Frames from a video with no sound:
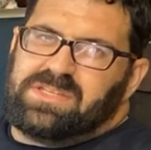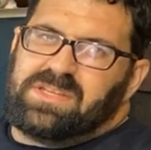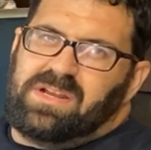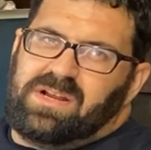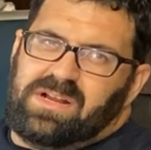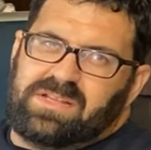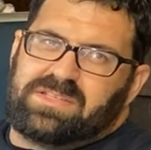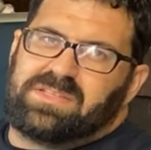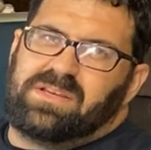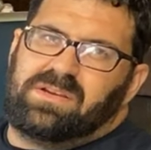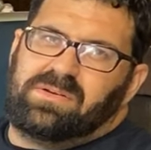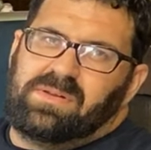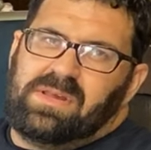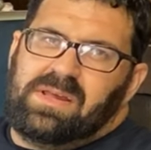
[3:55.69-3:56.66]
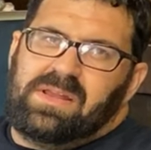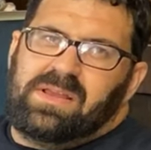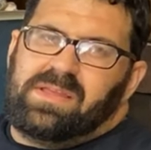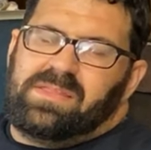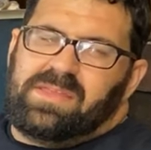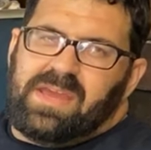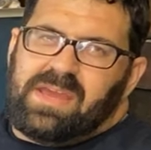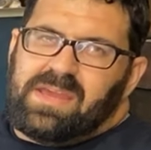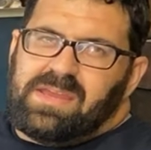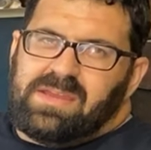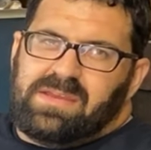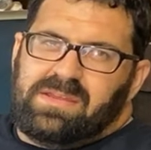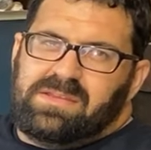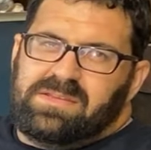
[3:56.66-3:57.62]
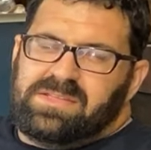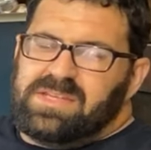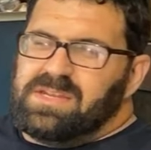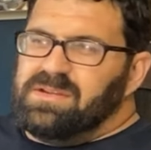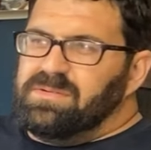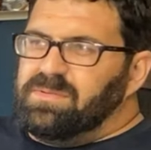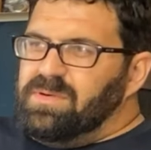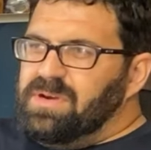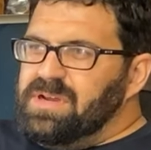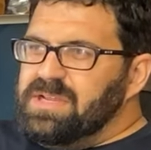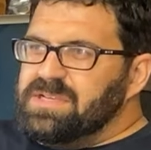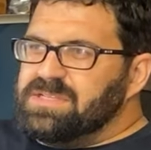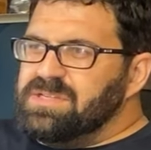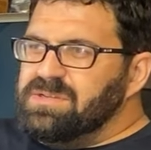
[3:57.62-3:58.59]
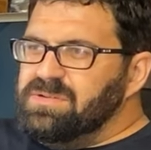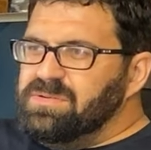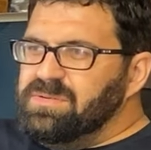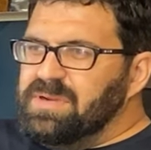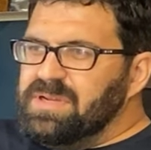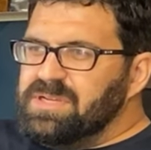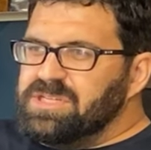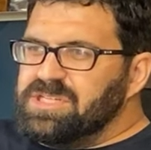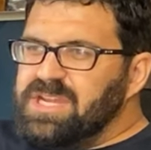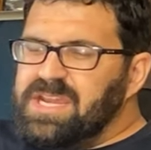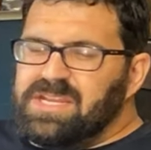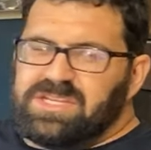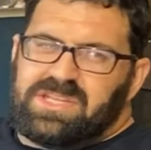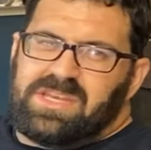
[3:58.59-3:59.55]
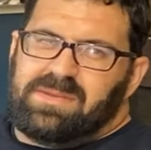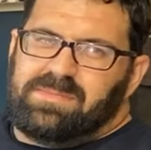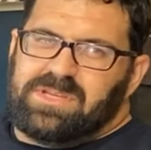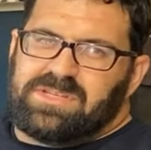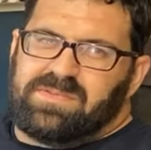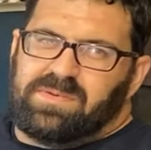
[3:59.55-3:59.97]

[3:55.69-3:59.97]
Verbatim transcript: and also they didn't want to change the image of the